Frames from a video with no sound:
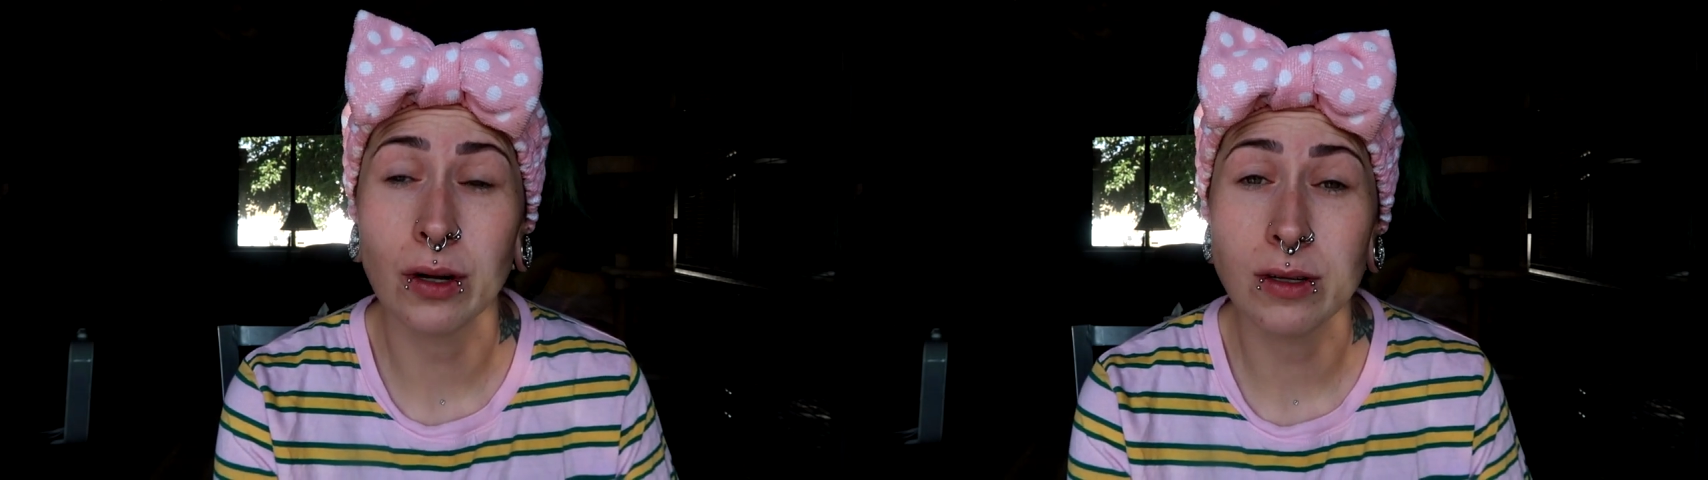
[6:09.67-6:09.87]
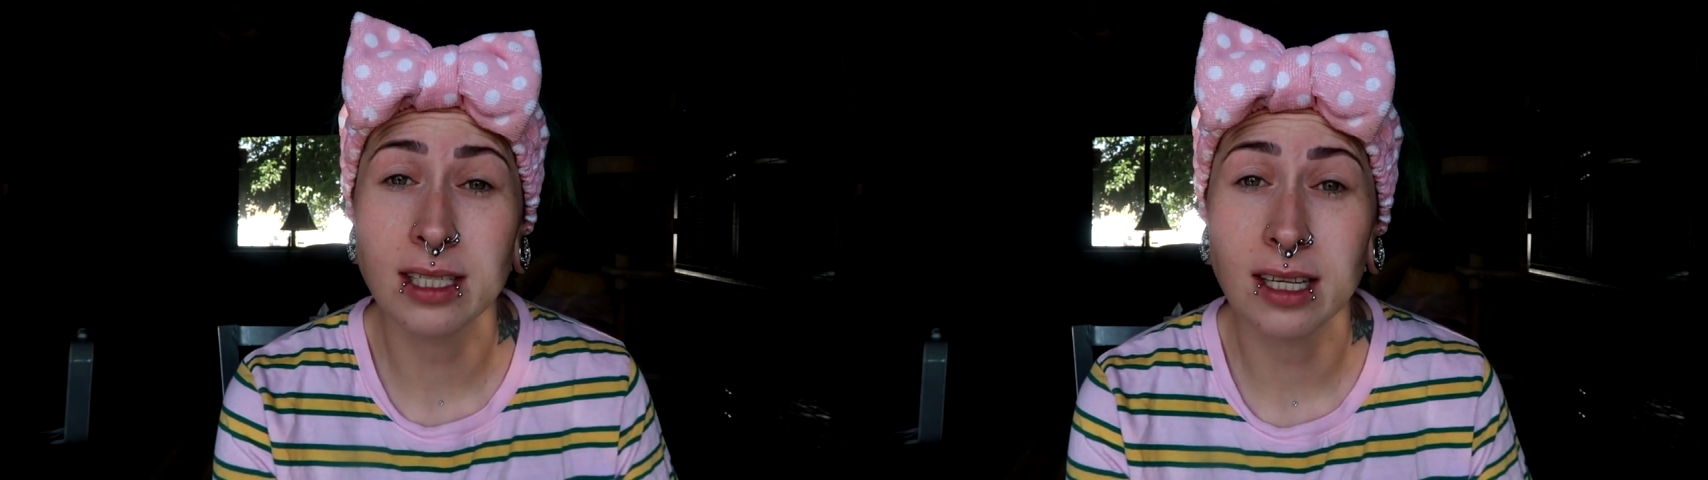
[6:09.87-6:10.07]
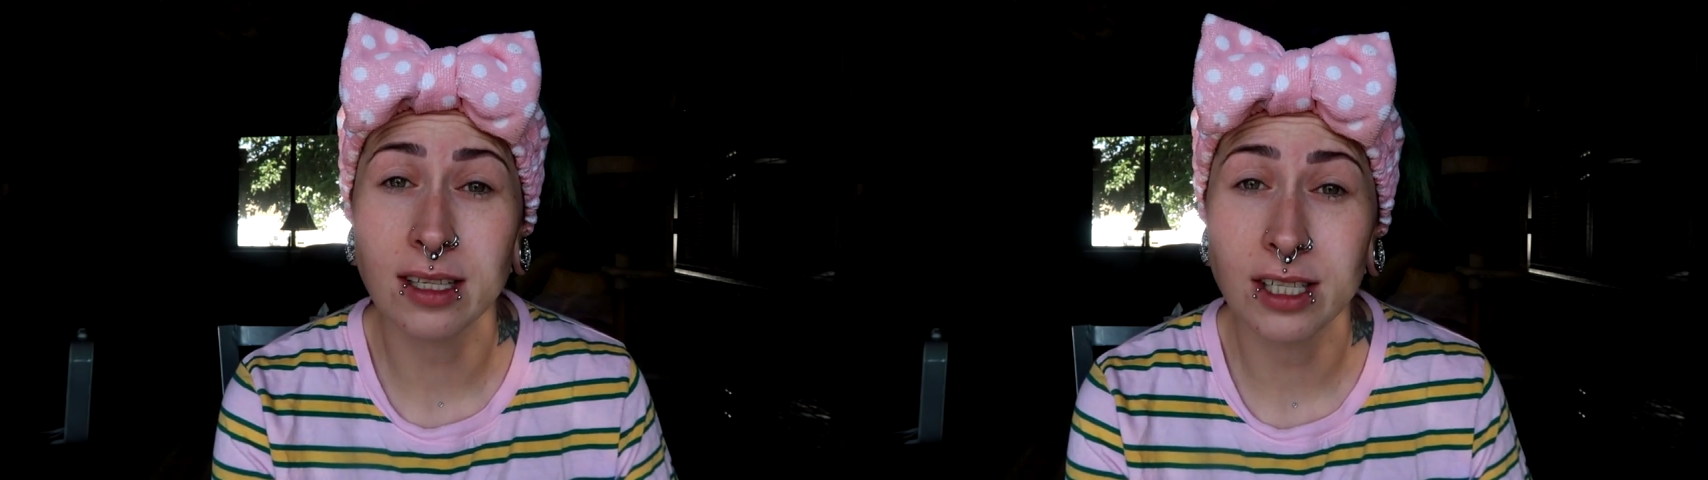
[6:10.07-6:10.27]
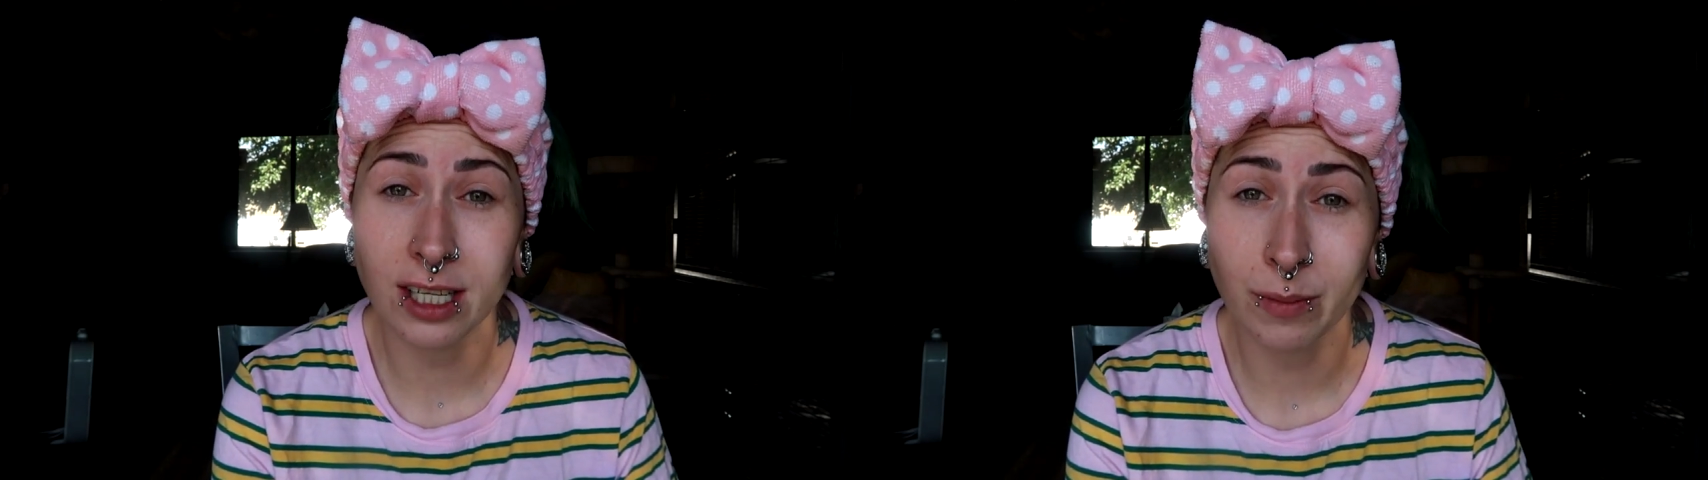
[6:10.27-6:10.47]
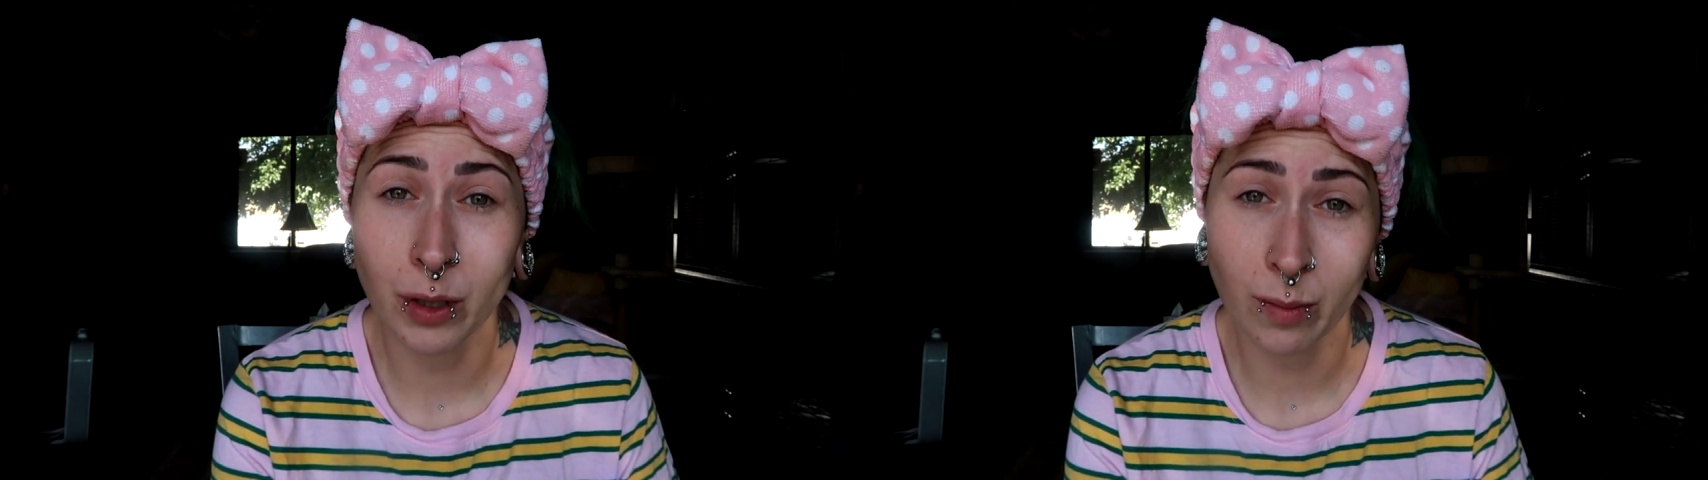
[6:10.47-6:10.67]
gross little
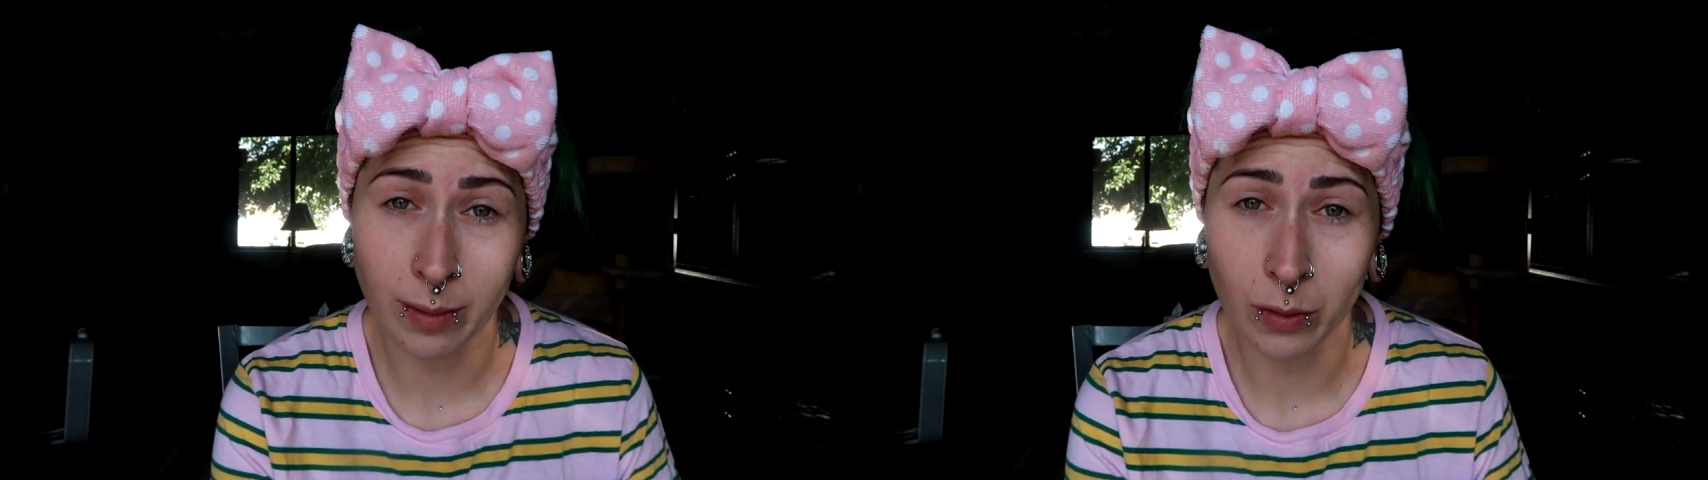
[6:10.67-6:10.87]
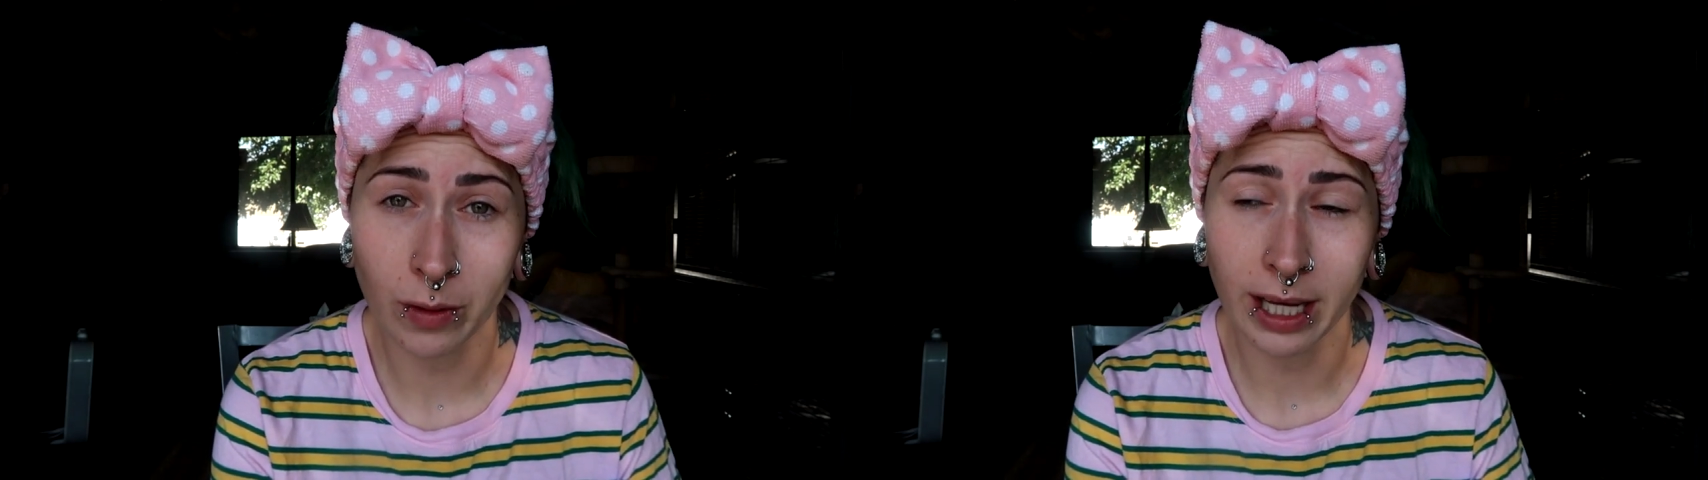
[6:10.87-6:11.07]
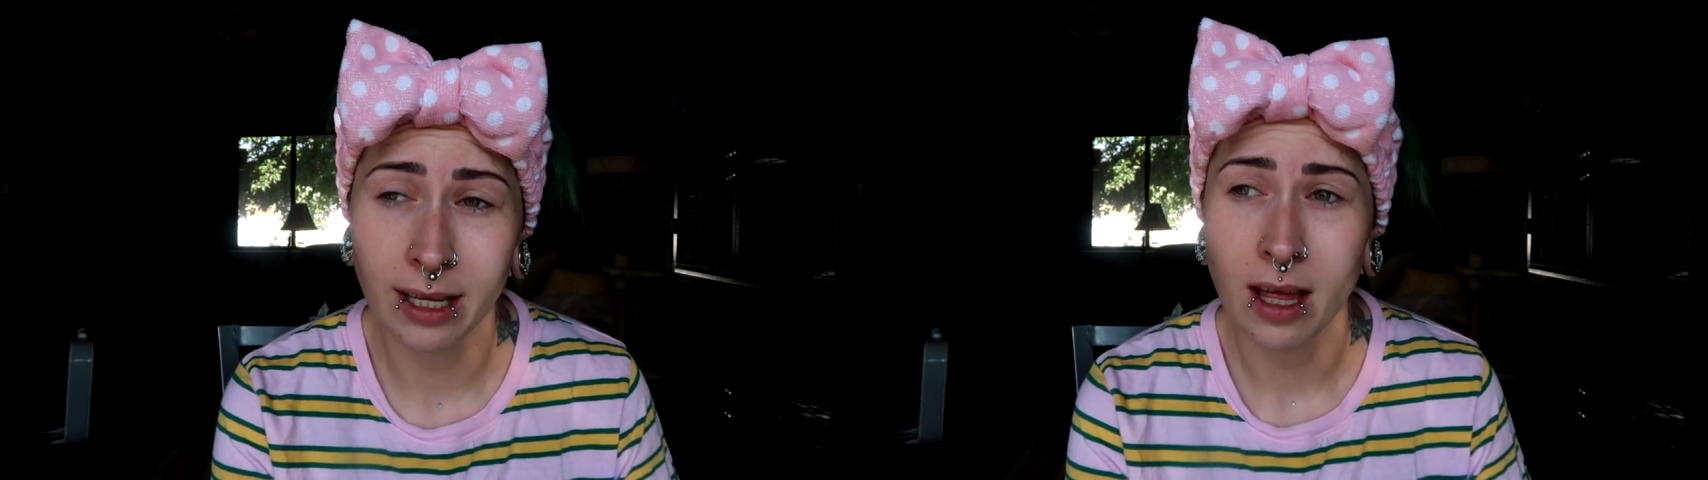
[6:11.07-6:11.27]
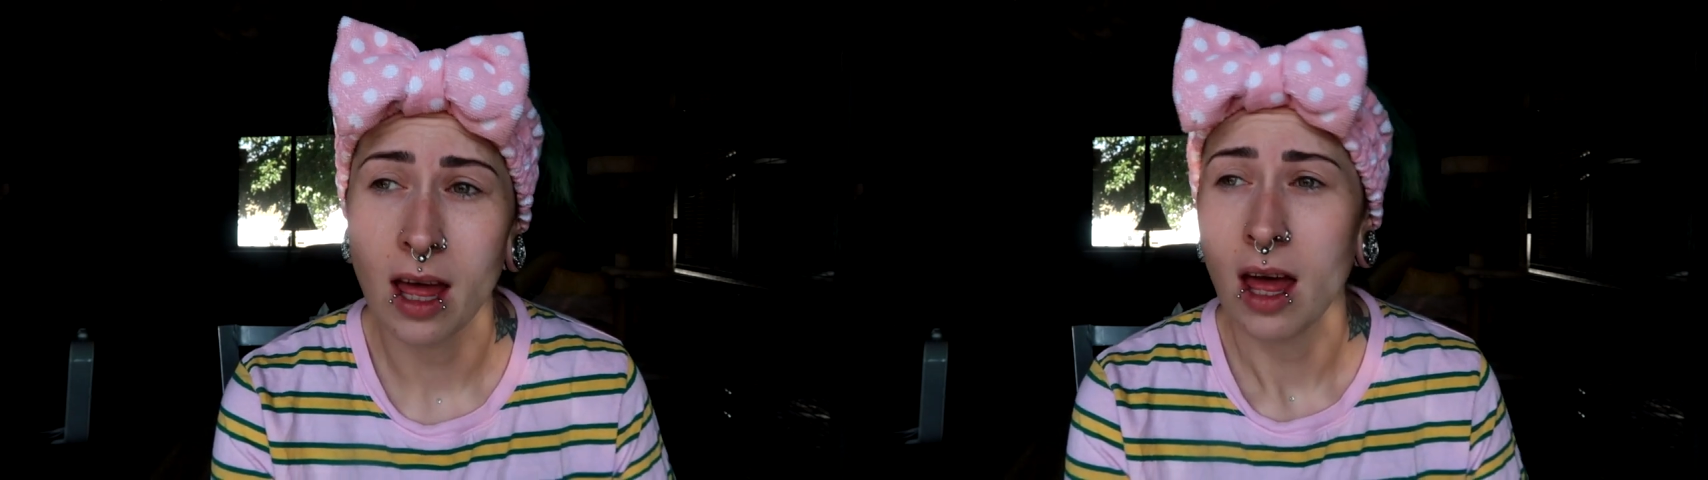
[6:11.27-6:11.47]
dirty poopy boy.